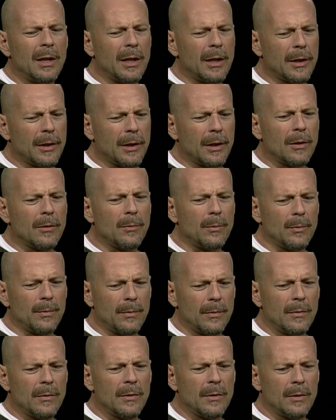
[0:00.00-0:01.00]
I think
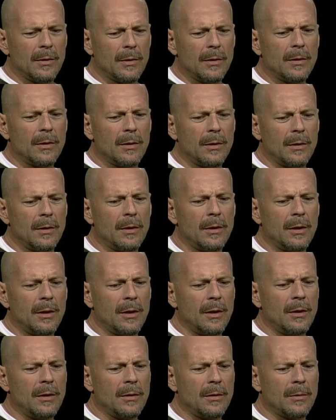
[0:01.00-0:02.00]

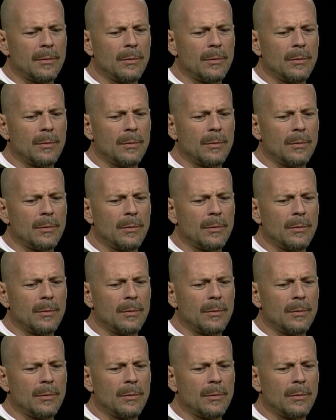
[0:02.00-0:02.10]
it,